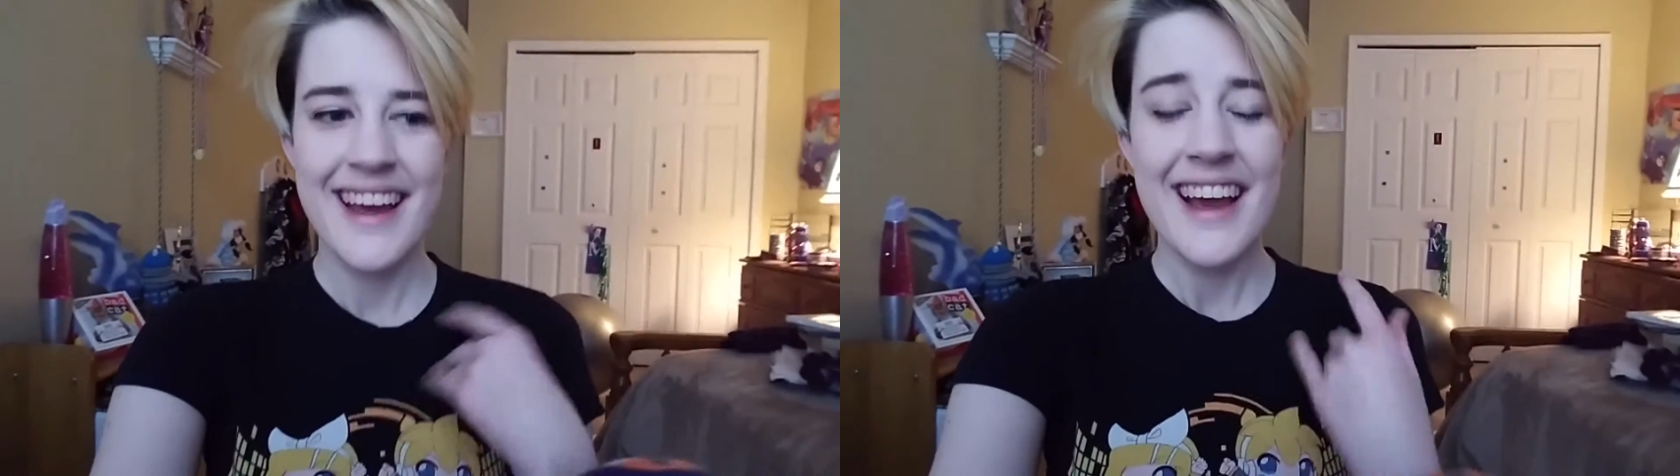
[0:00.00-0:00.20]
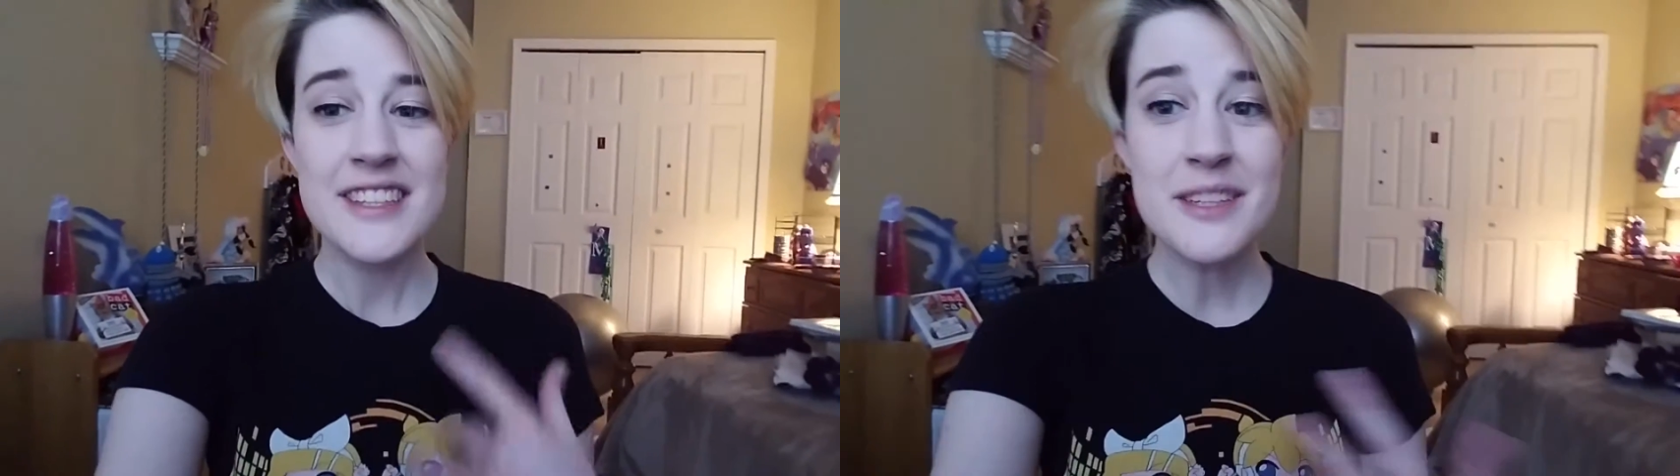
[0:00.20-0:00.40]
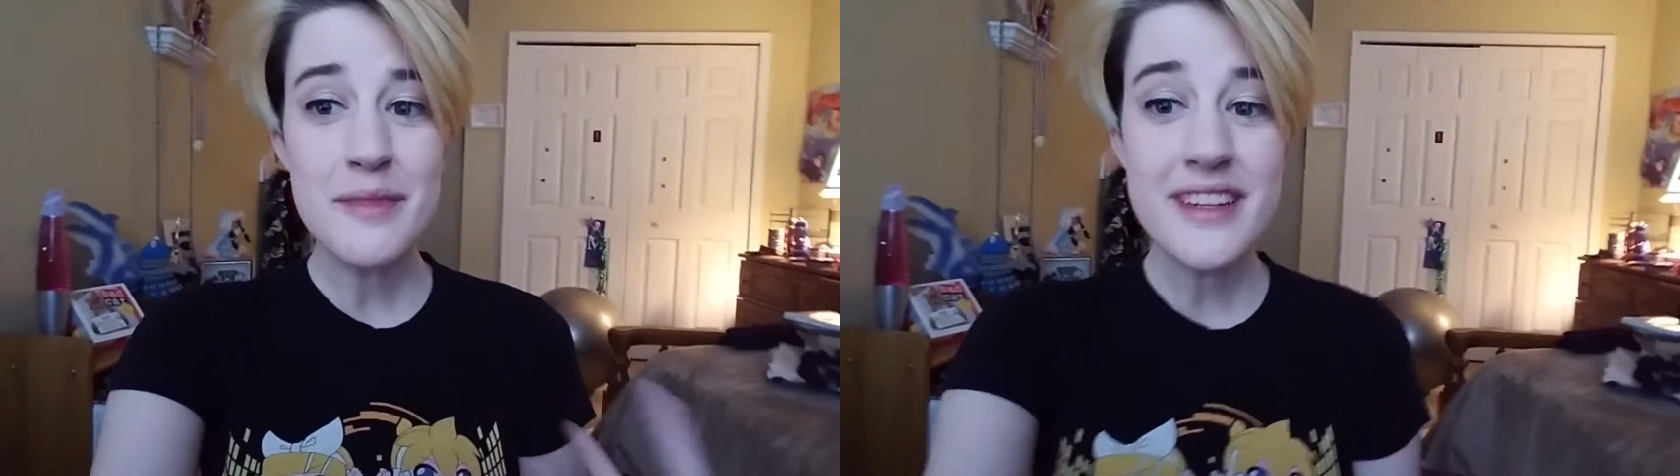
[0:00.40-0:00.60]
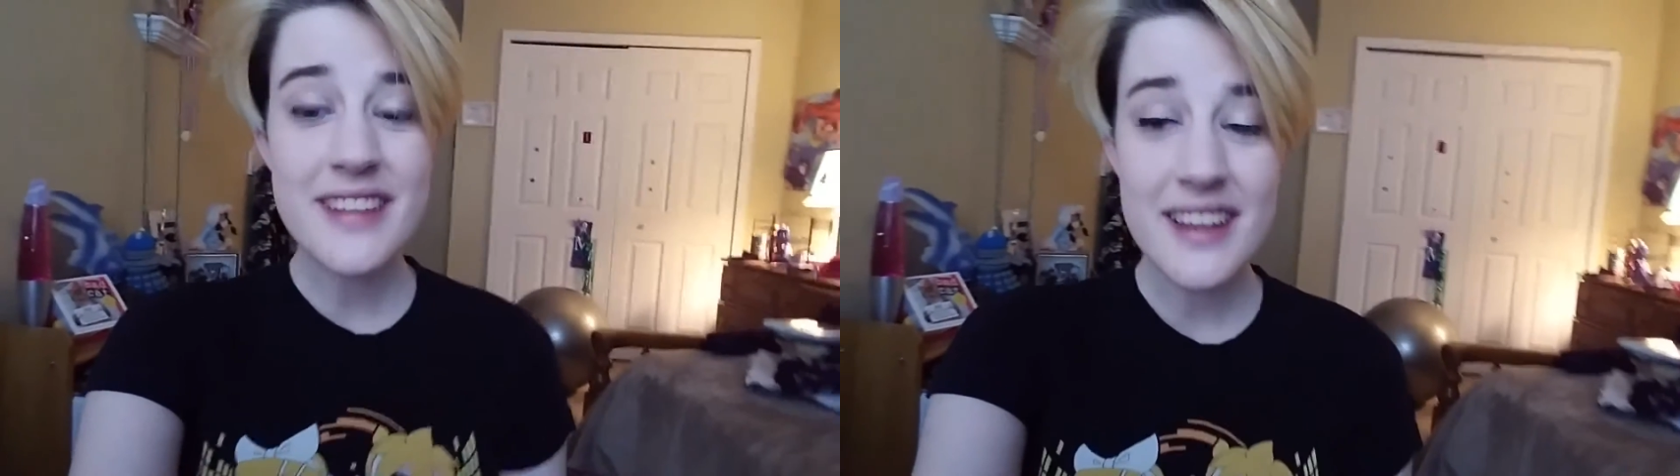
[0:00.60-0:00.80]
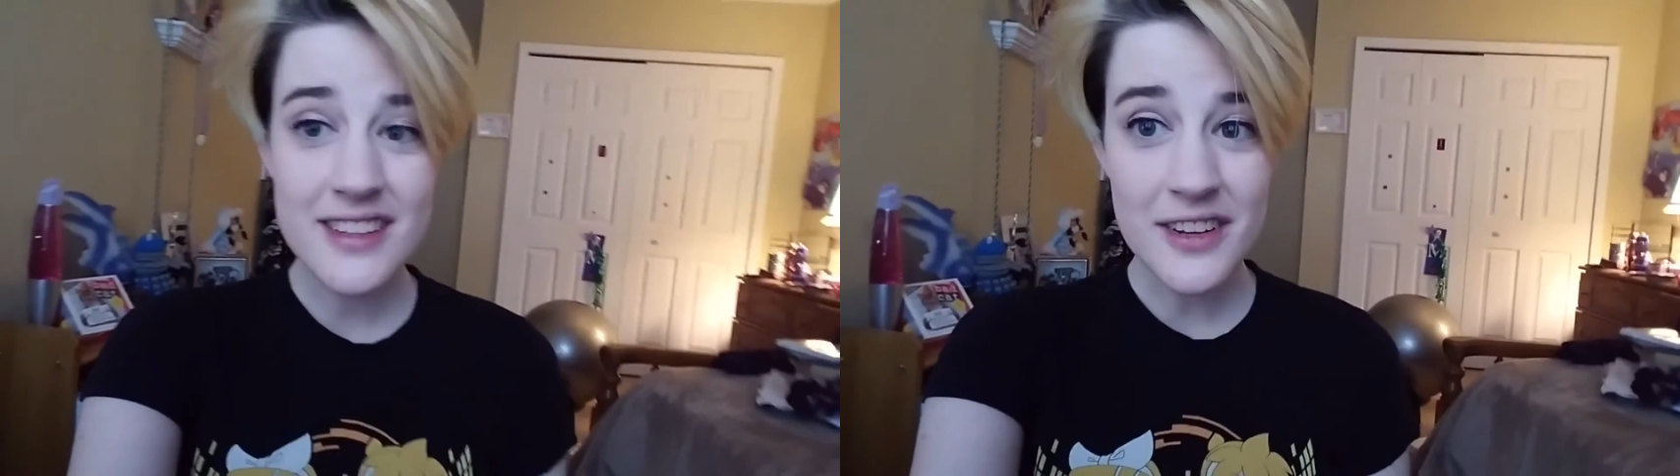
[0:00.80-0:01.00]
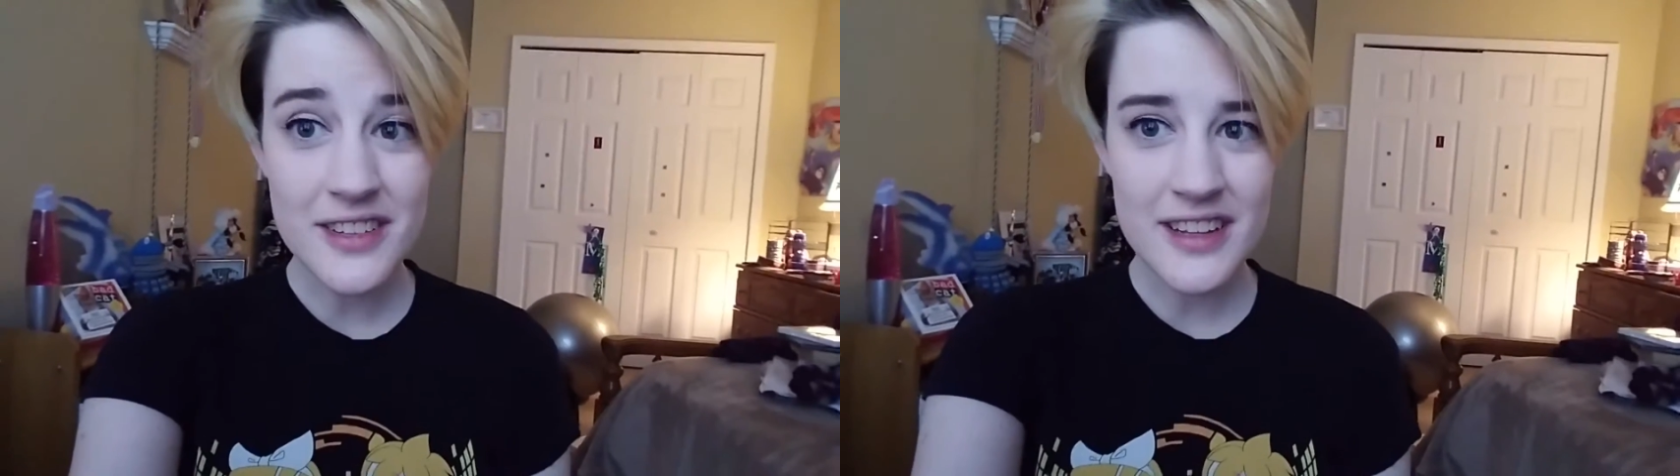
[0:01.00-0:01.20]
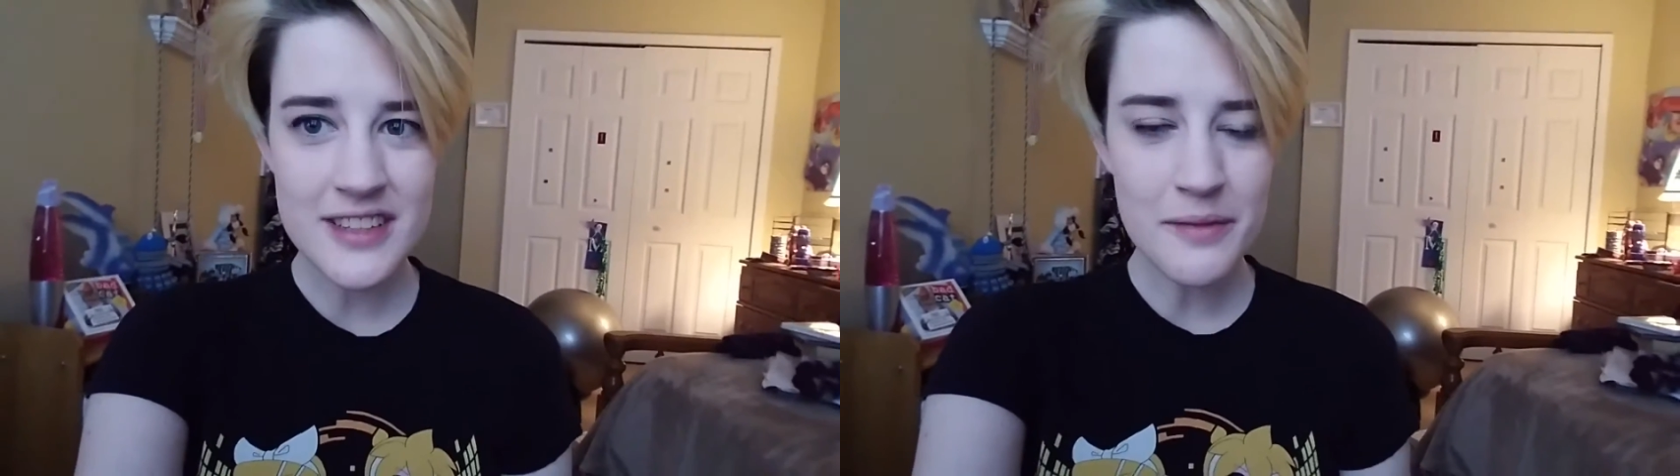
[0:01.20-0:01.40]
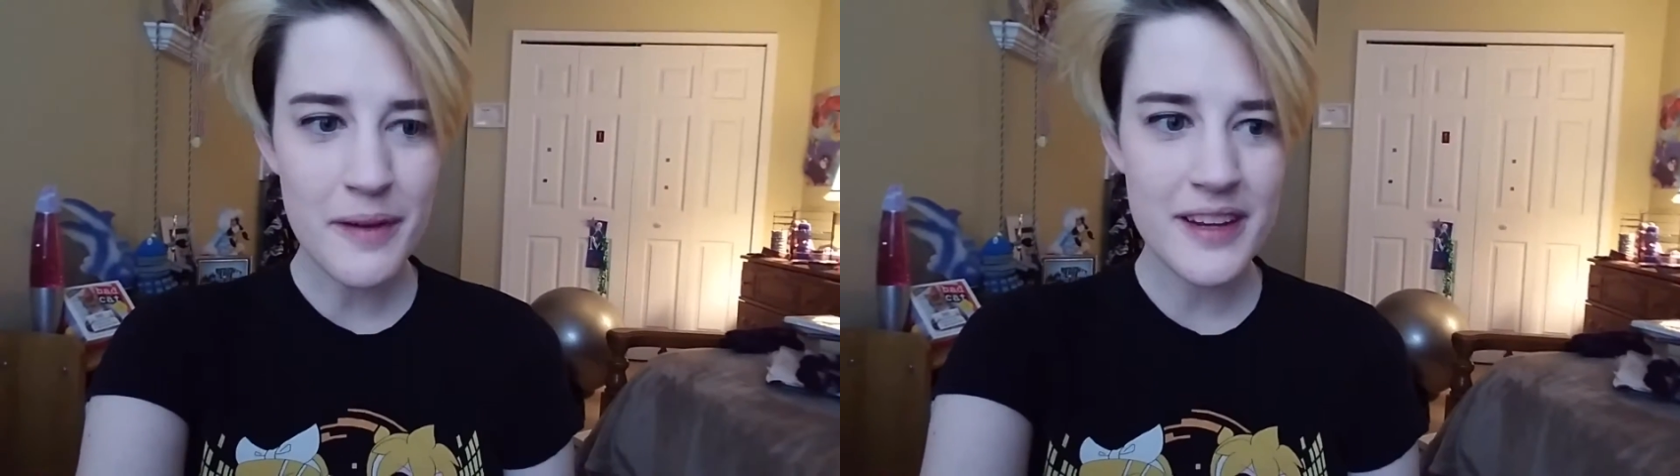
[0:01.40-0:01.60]
if somebody, sorry, if
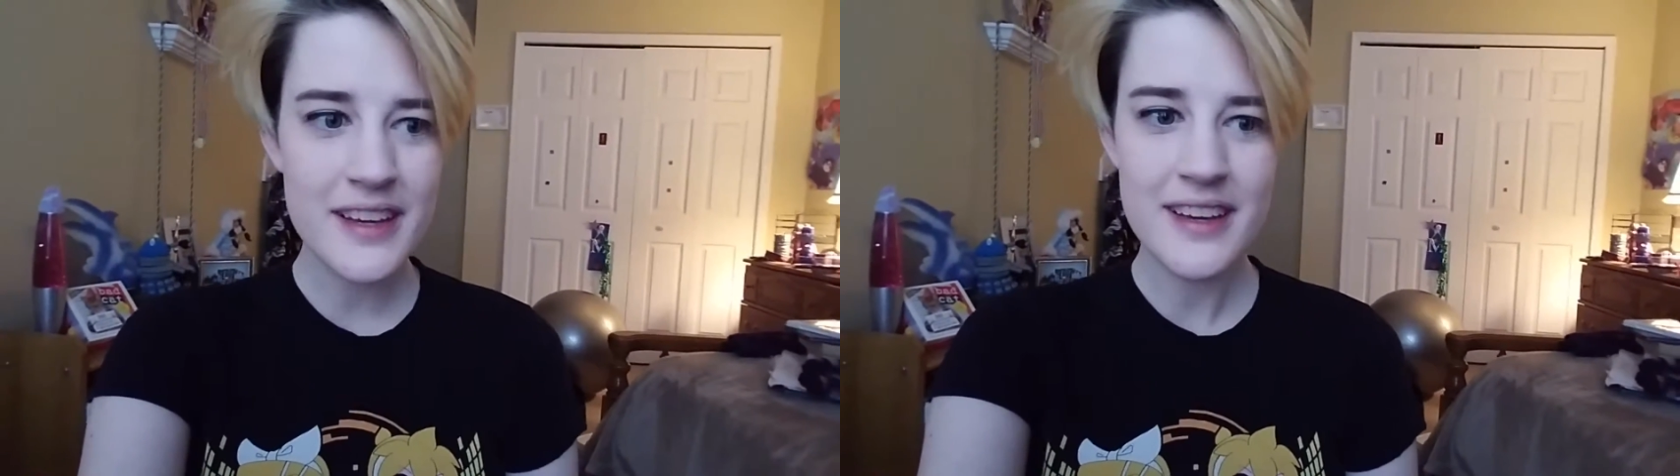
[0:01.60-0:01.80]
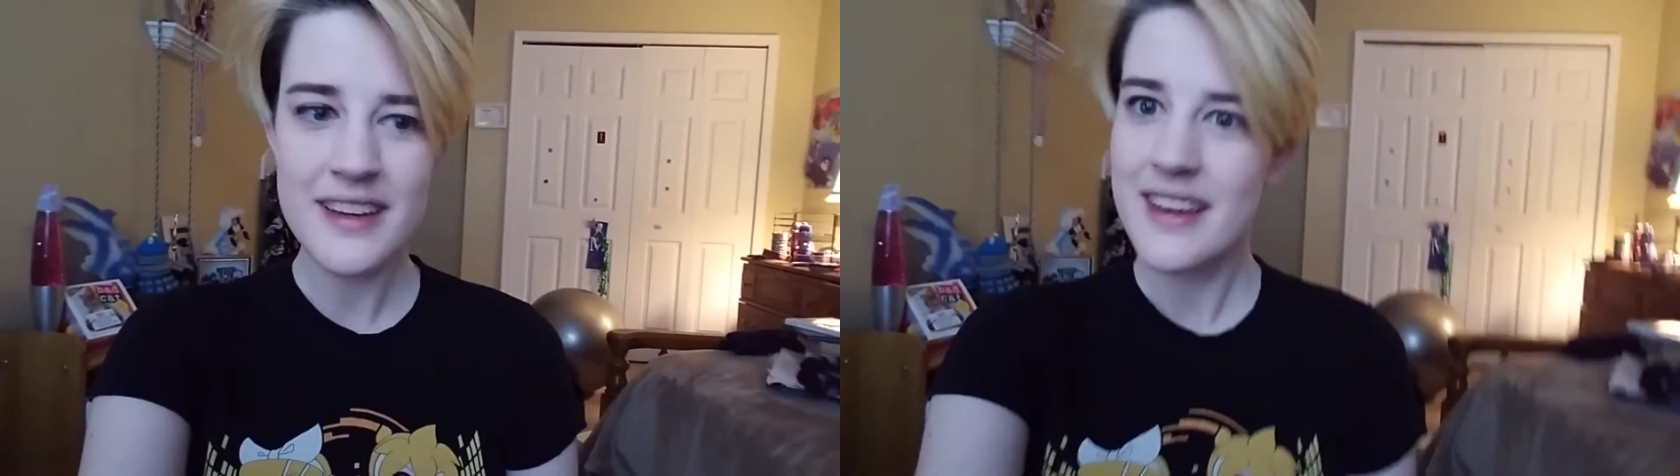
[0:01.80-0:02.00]
somebody